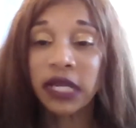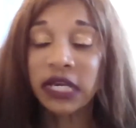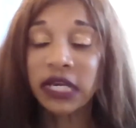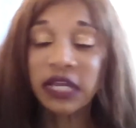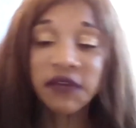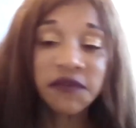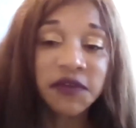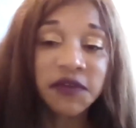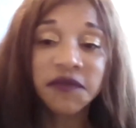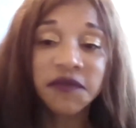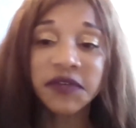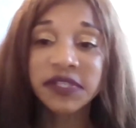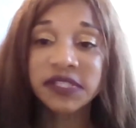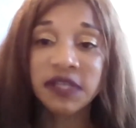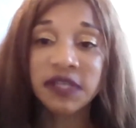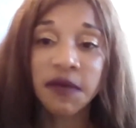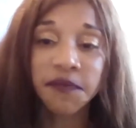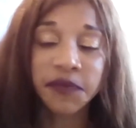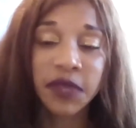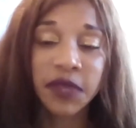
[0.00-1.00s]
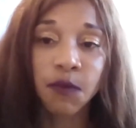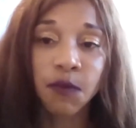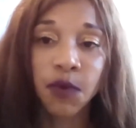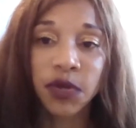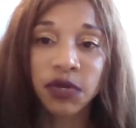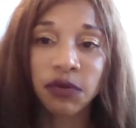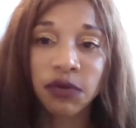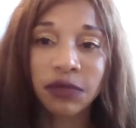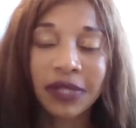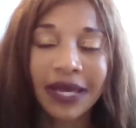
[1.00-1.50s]
And even if it's something
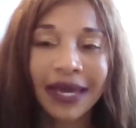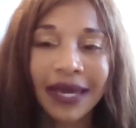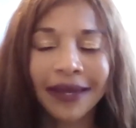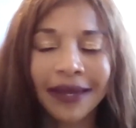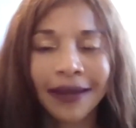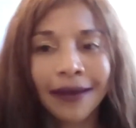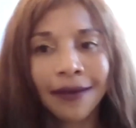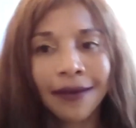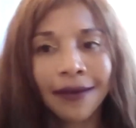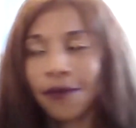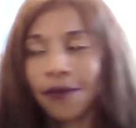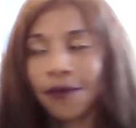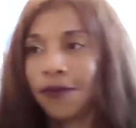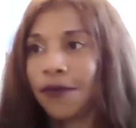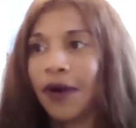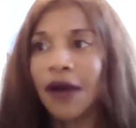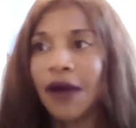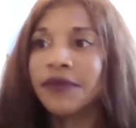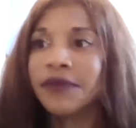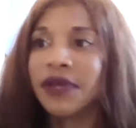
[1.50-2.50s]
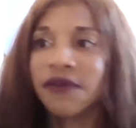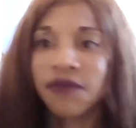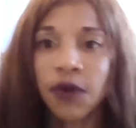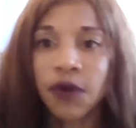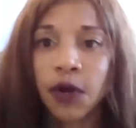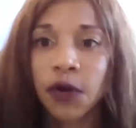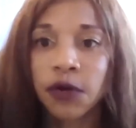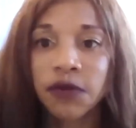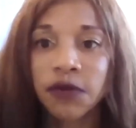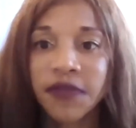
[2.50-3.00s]
where you're like, Well, I've never
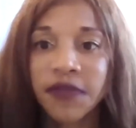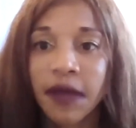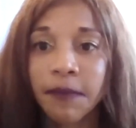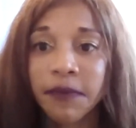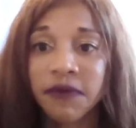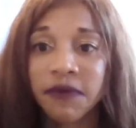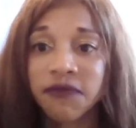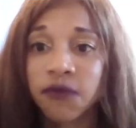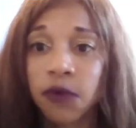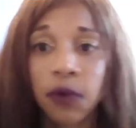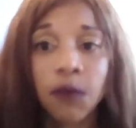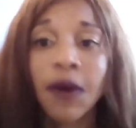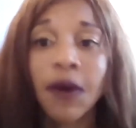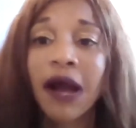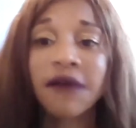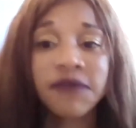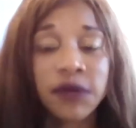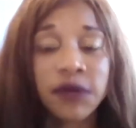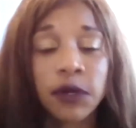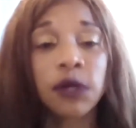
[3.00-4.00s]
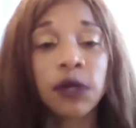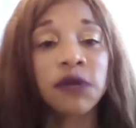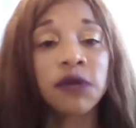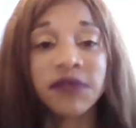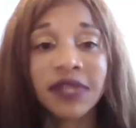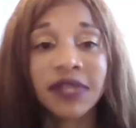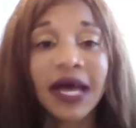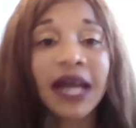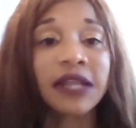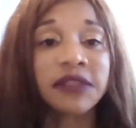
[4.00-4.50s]
heard of that before. Well, I haven't heard of
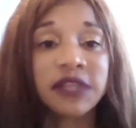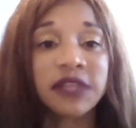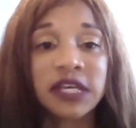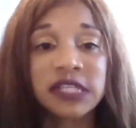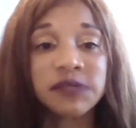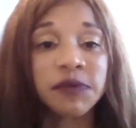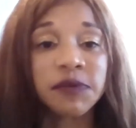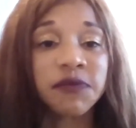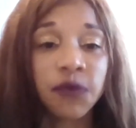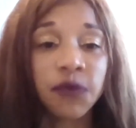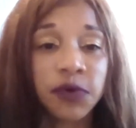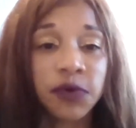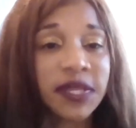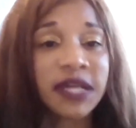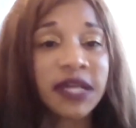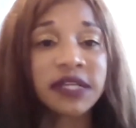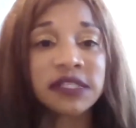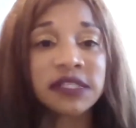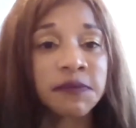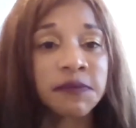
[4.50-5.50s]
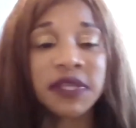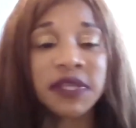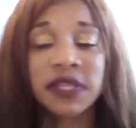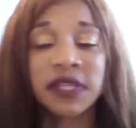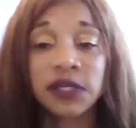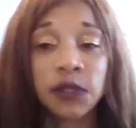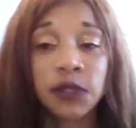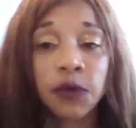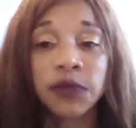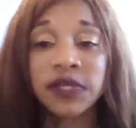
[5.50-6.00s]
a lot of things before. That doesn't mean
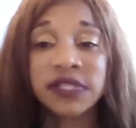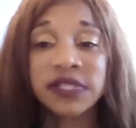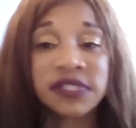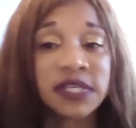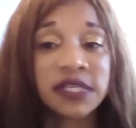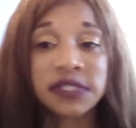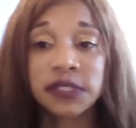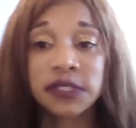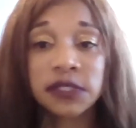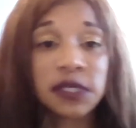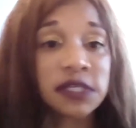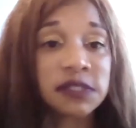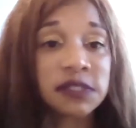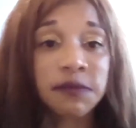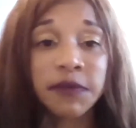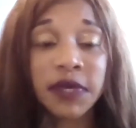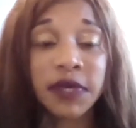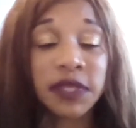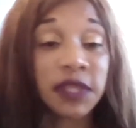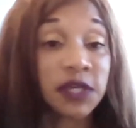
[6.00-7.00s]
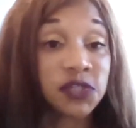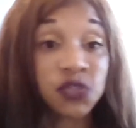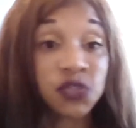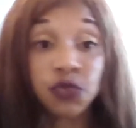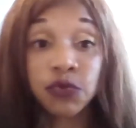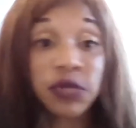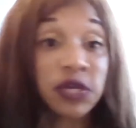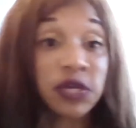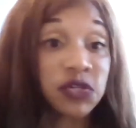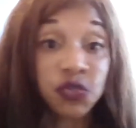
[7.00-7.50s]
they don't exist, and doesn't mean
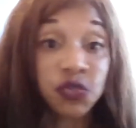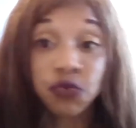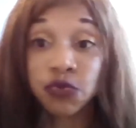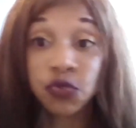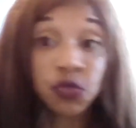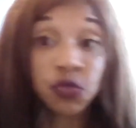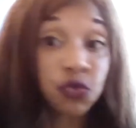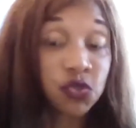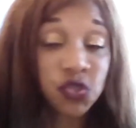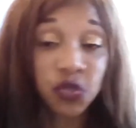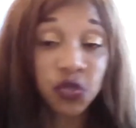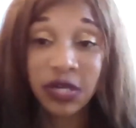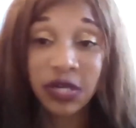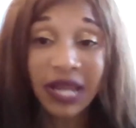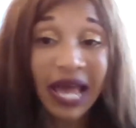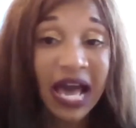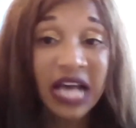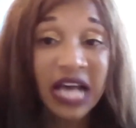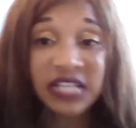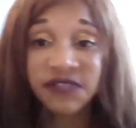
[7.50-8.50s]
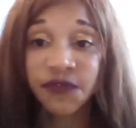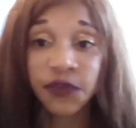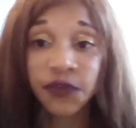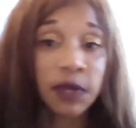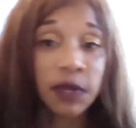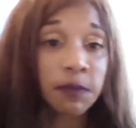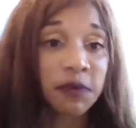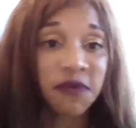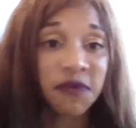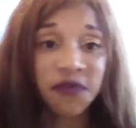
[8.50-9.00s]
you shouldn't ask for
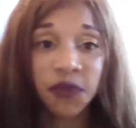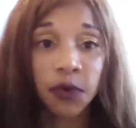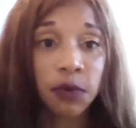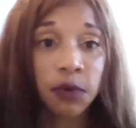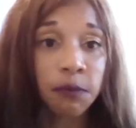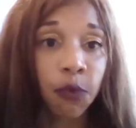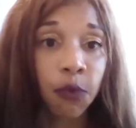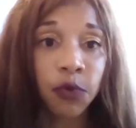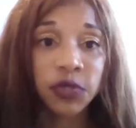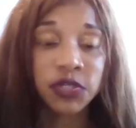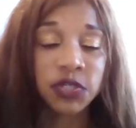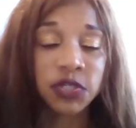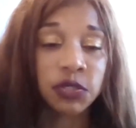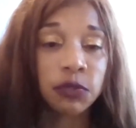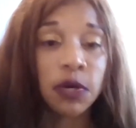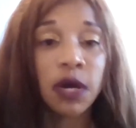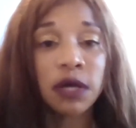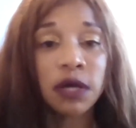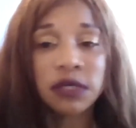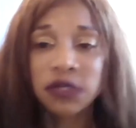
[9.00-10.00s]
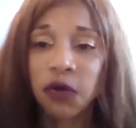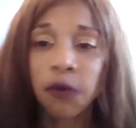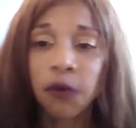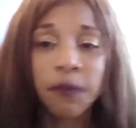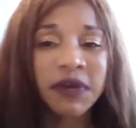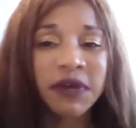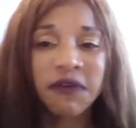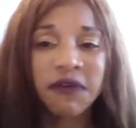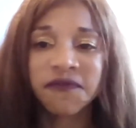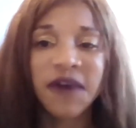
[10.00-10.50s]
them if they're important to you. Don't
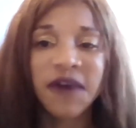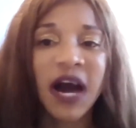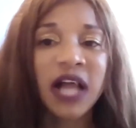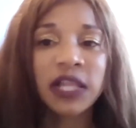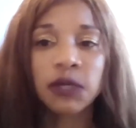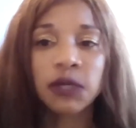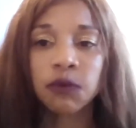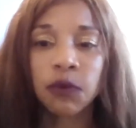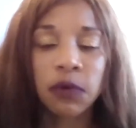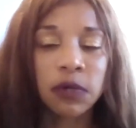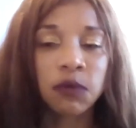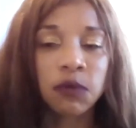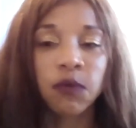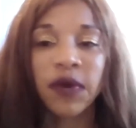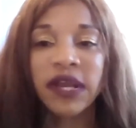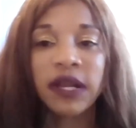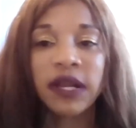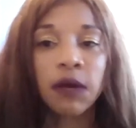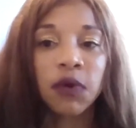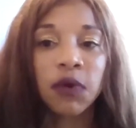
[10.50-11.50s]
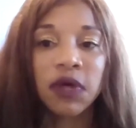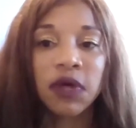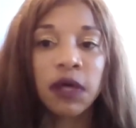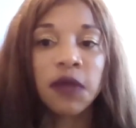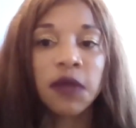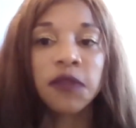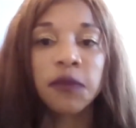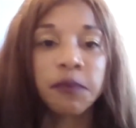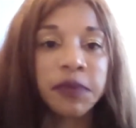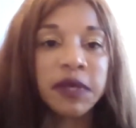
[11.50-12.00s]
be a follower and wait on what
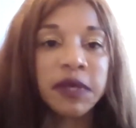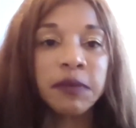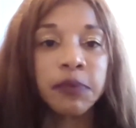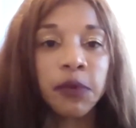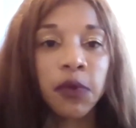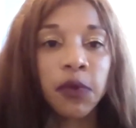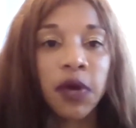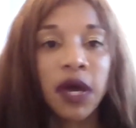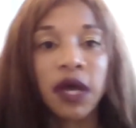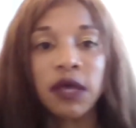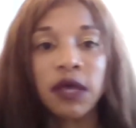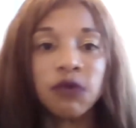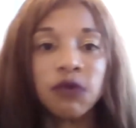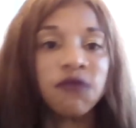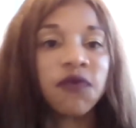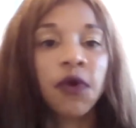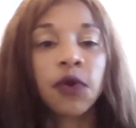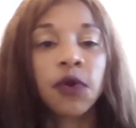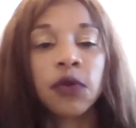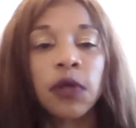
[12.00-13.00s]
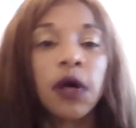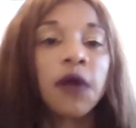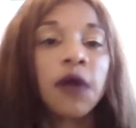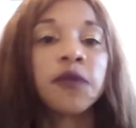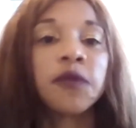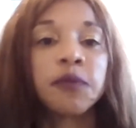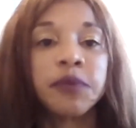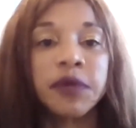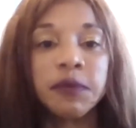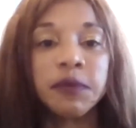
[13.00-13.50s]
you've heard
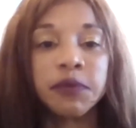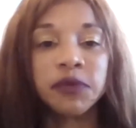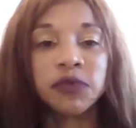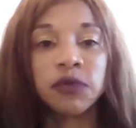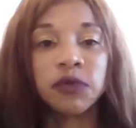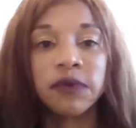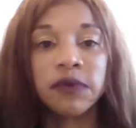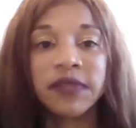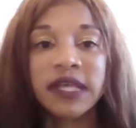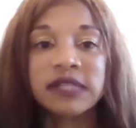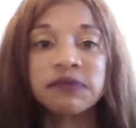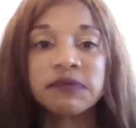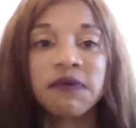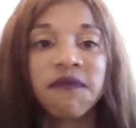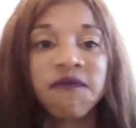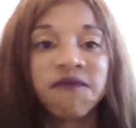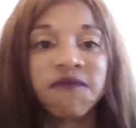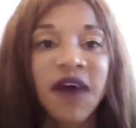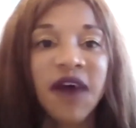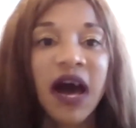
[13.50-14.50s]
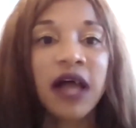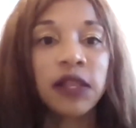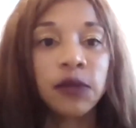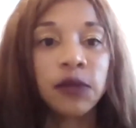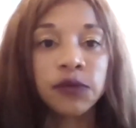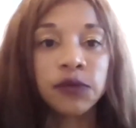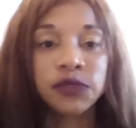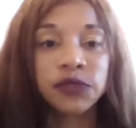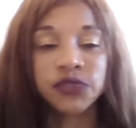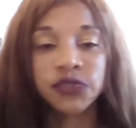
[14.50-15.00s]
other people doing. That's what
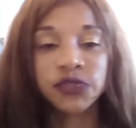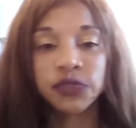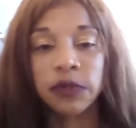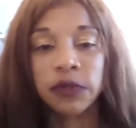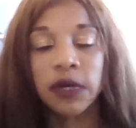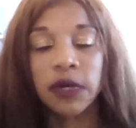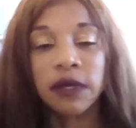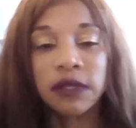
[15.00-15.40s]
followers do.